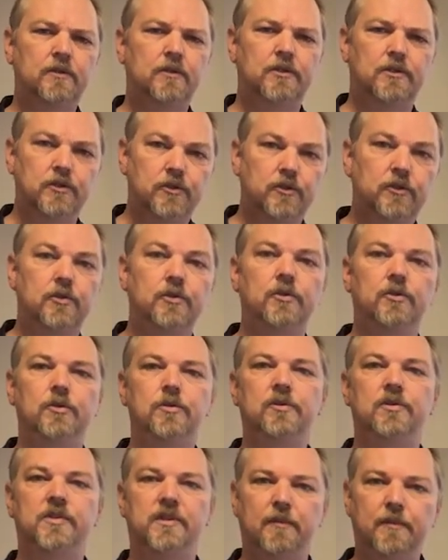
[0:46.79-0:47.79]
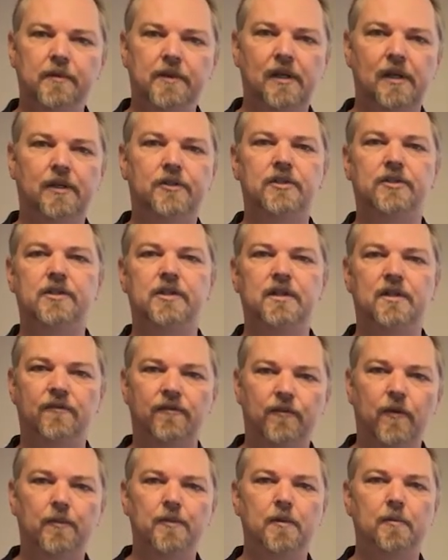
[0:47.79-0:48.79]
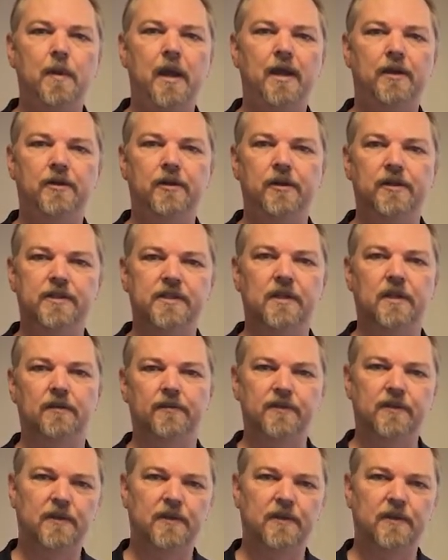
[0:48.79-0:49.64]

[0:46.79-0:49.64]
to use some of the electricity from the battery itself.